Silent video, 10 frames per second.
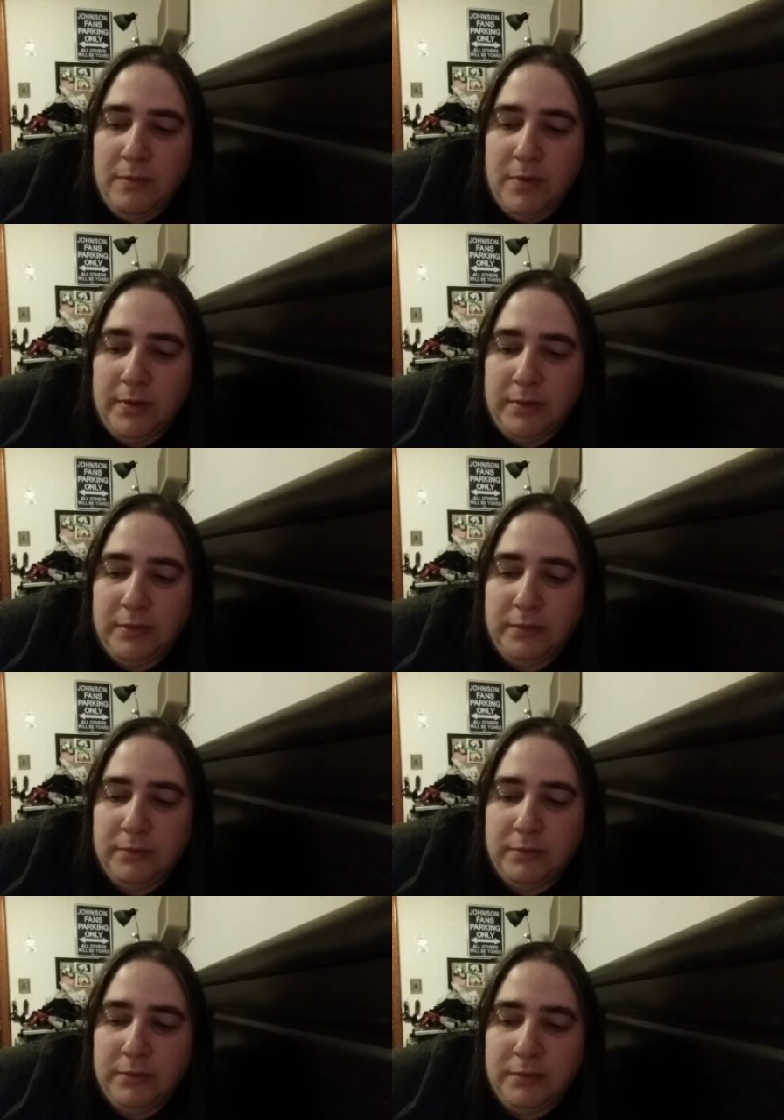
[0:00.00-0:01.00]

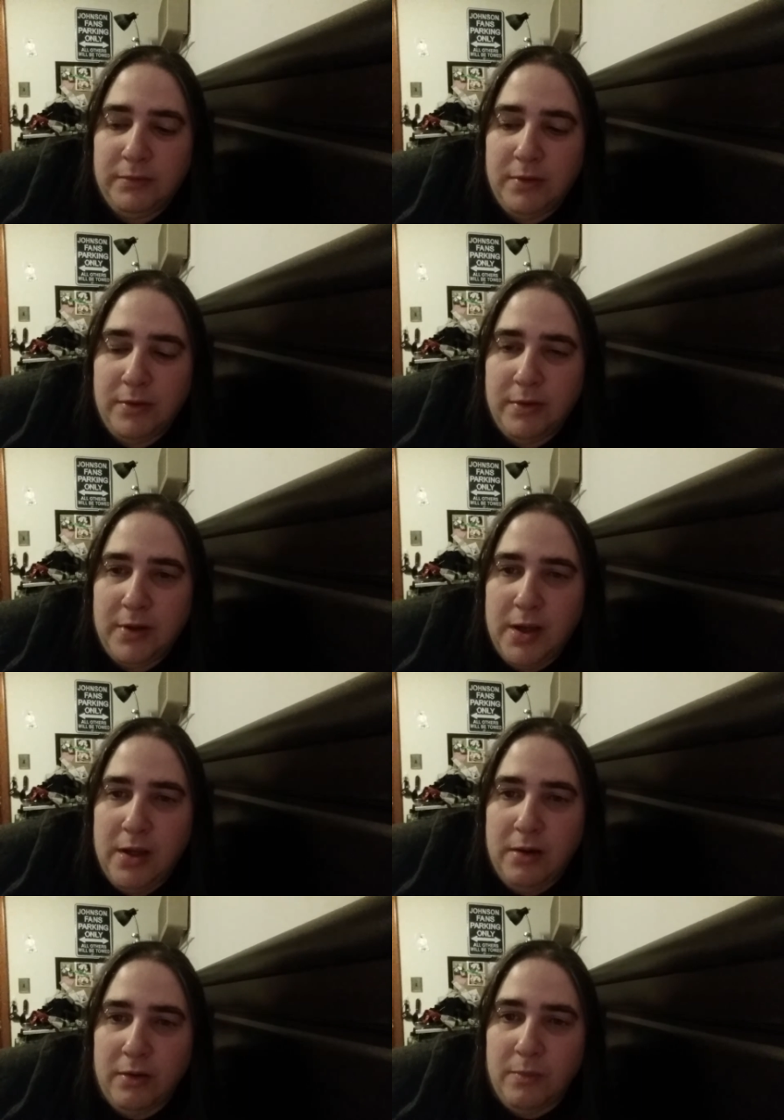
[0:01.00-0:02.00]

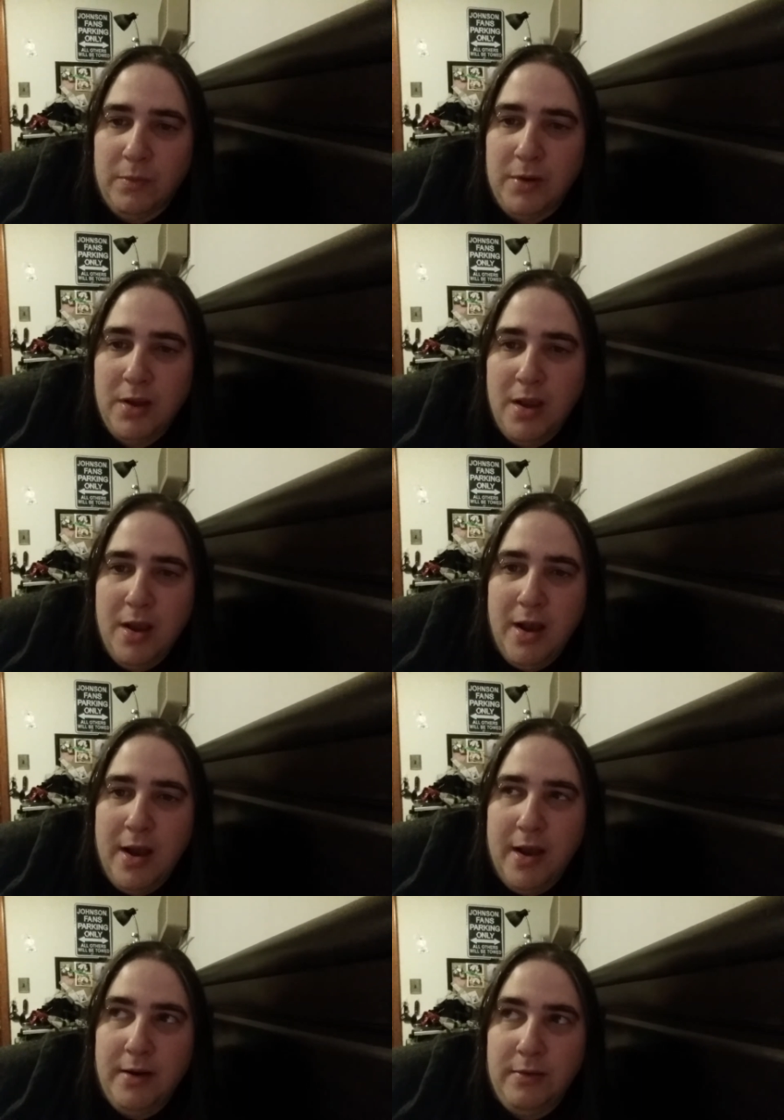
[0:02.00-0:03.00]
130 or one.
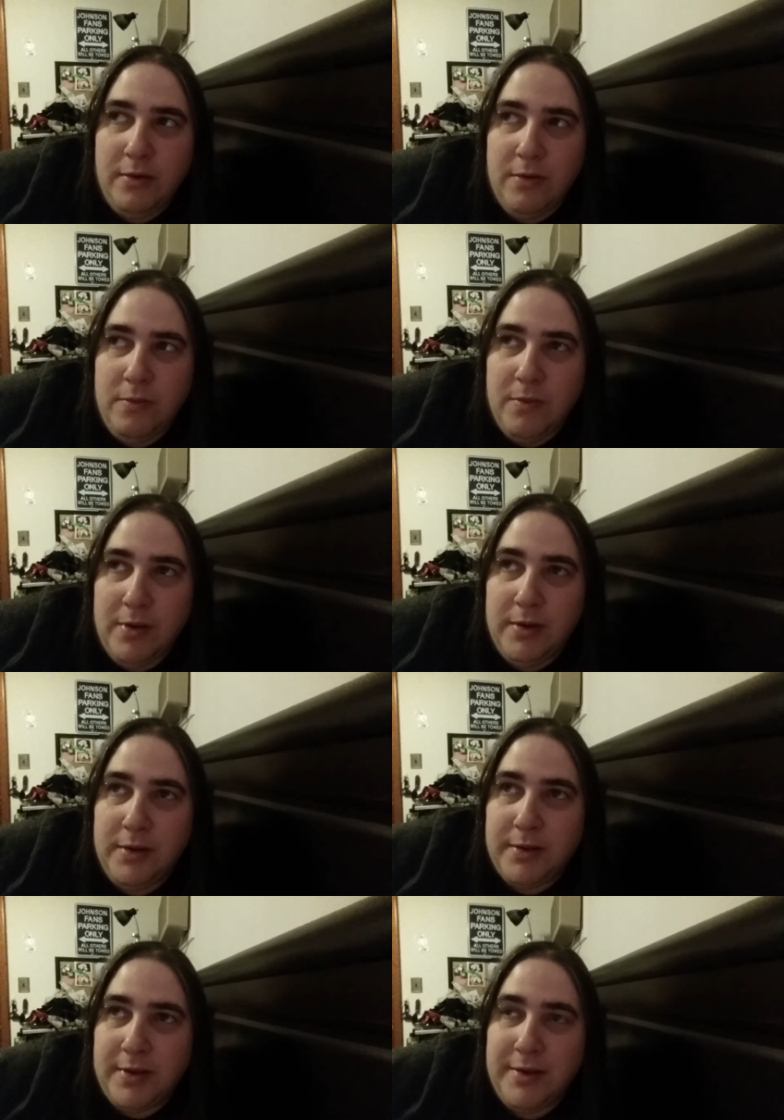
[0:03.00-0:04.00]
I don't know what
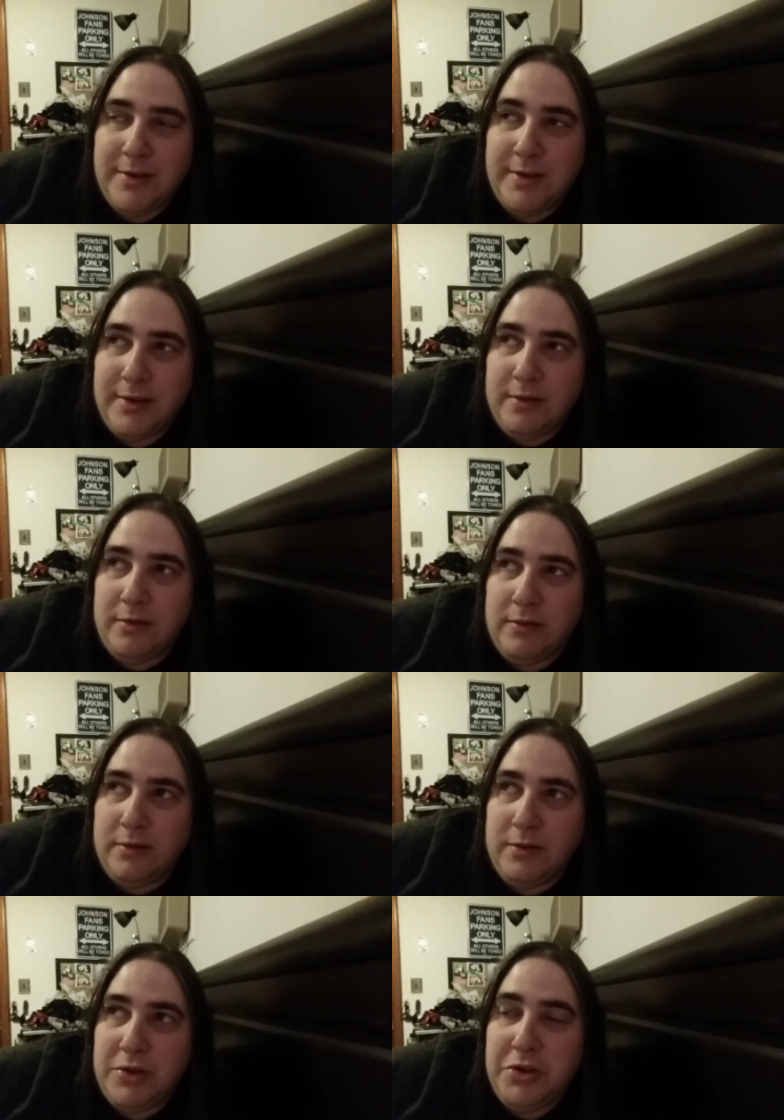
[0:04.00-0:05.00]
is
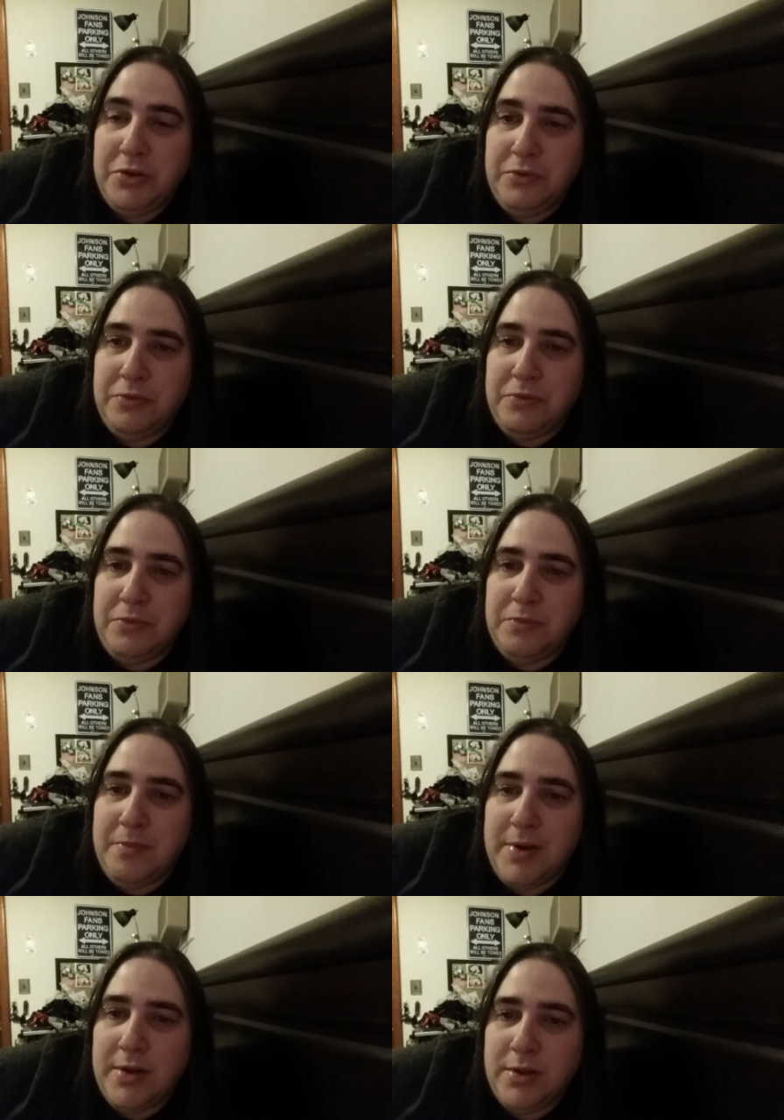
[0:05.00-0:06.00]
considered too
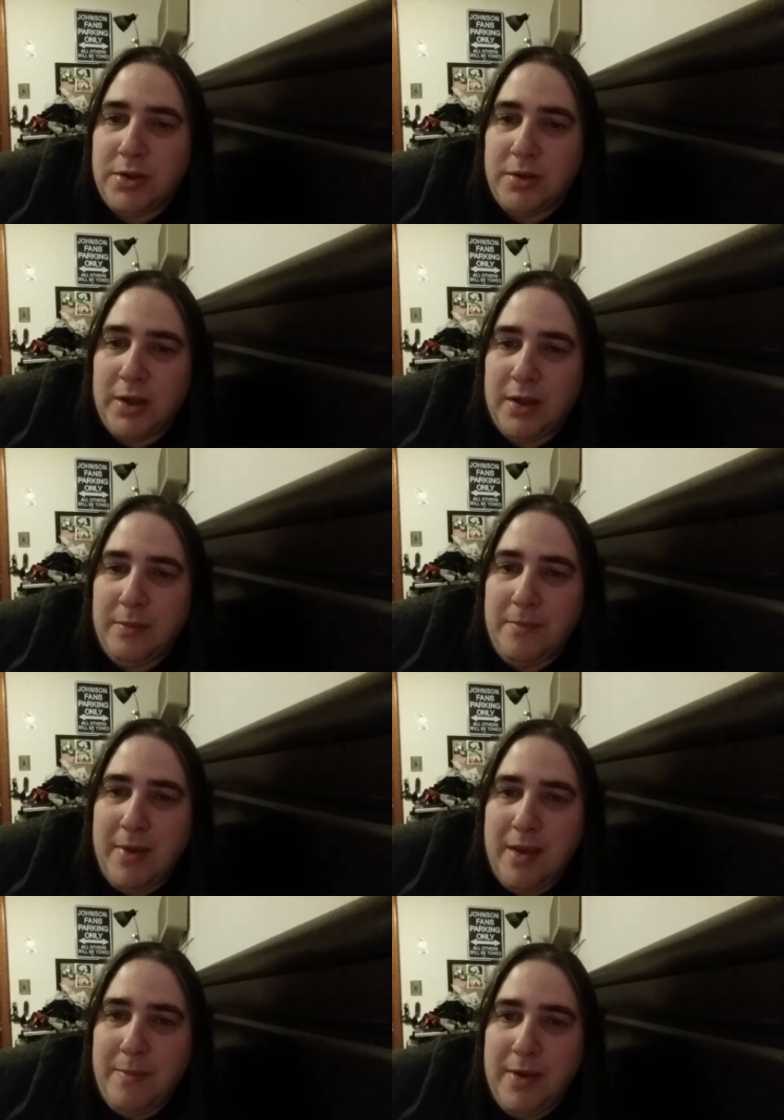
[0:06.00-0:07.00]
much. Like
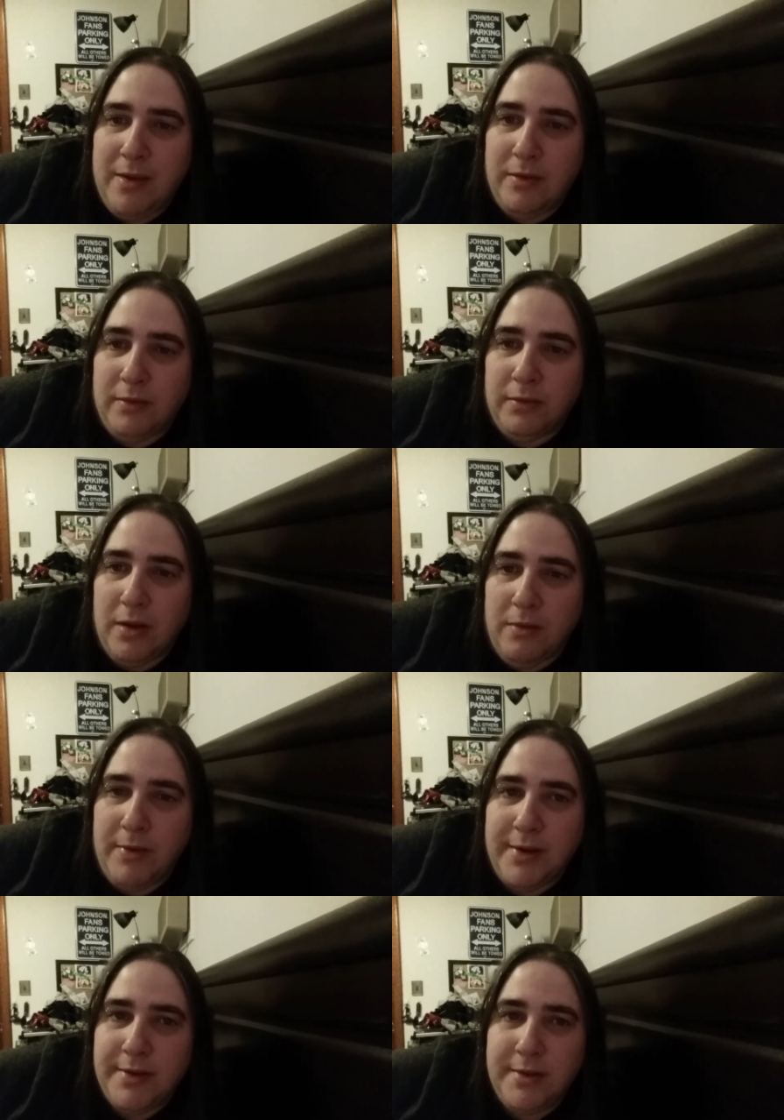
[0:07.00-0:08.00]
maybe the
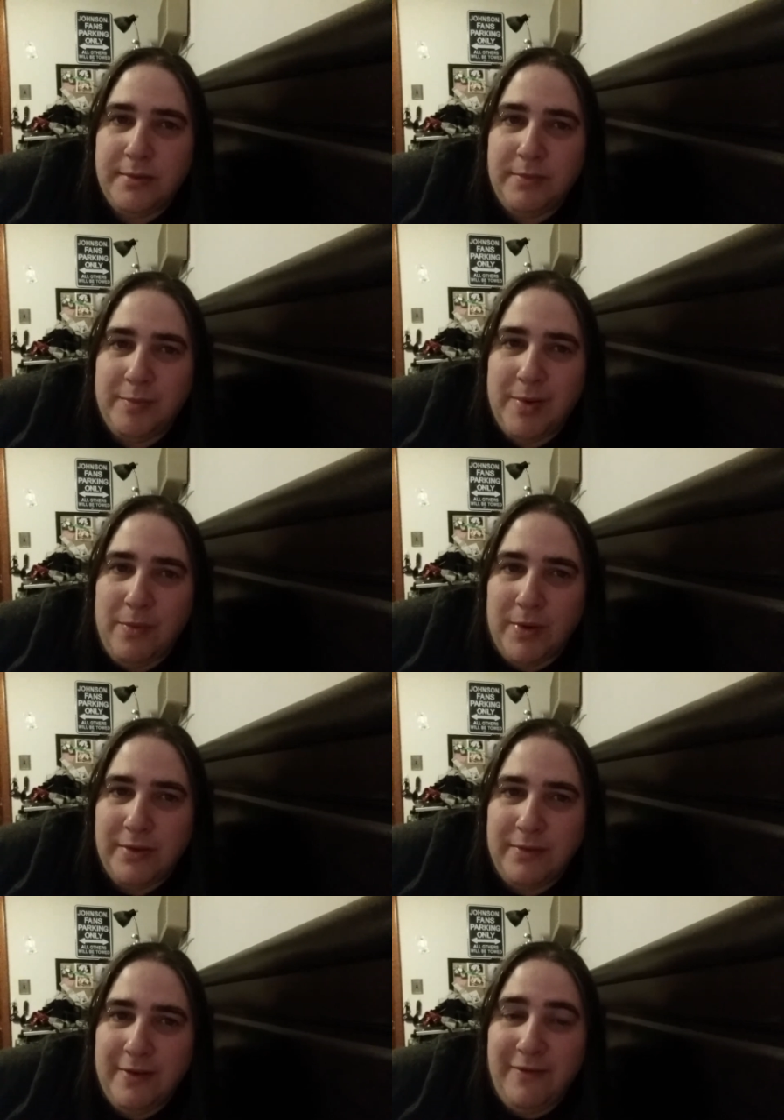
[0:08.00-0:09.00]
lowest would be
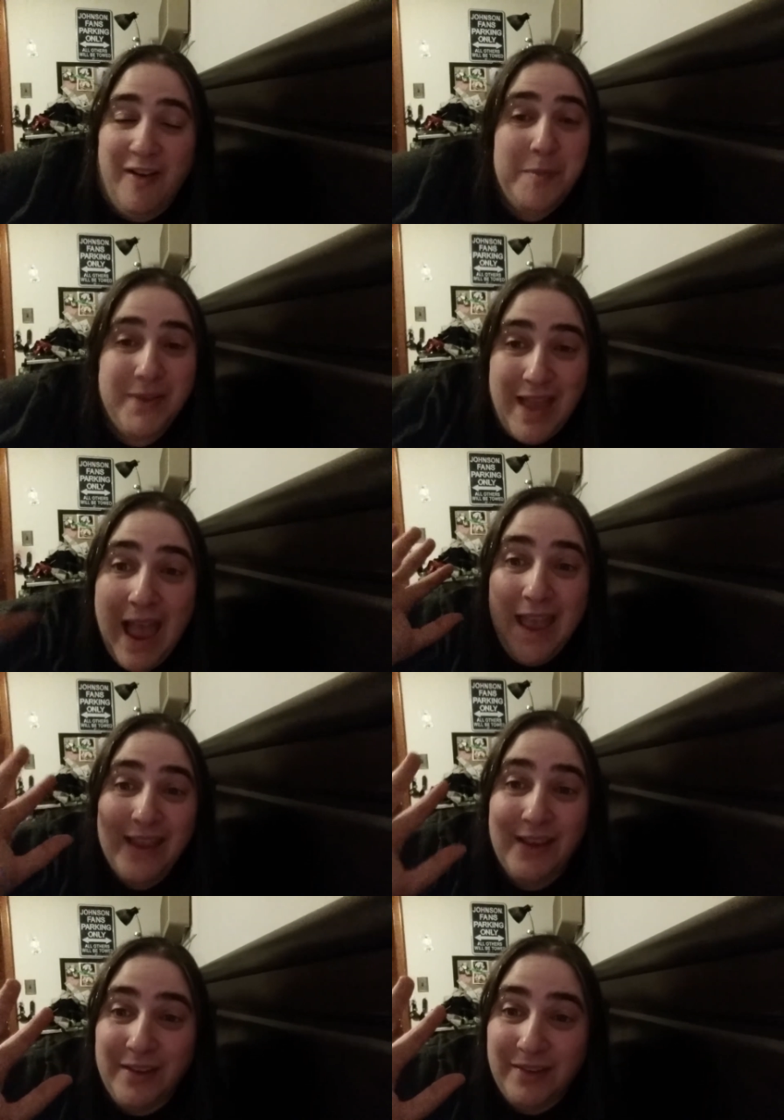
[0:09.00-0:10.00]
125, but that
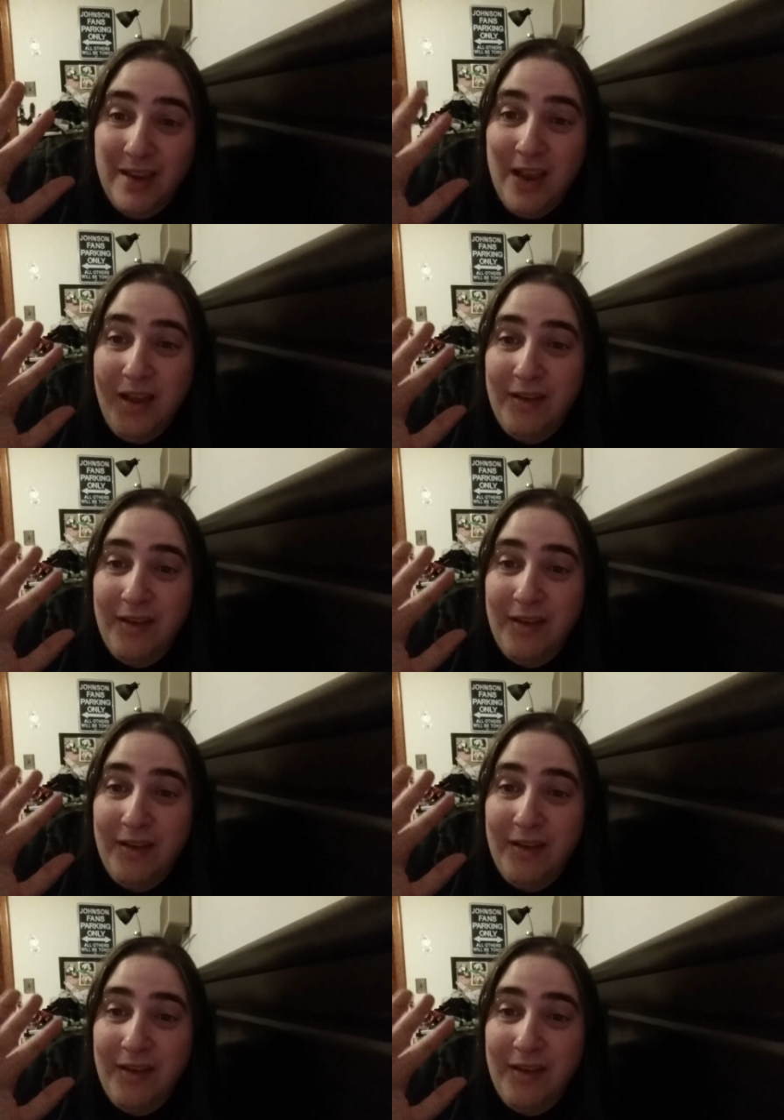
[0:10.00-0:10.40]
is